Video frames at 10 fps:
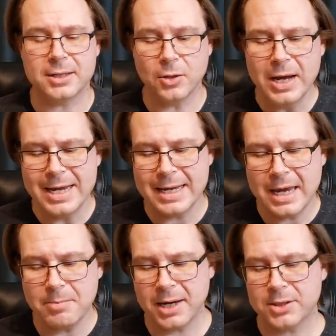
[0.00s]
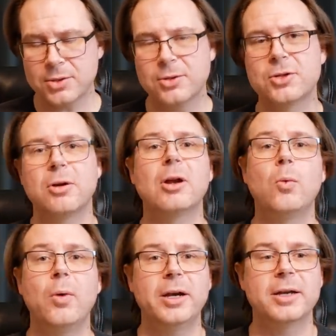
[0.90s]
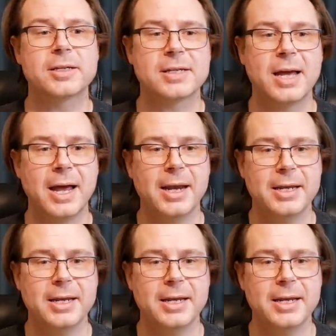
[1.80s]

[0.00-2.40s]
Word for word: So game masters, you're going to want to decide,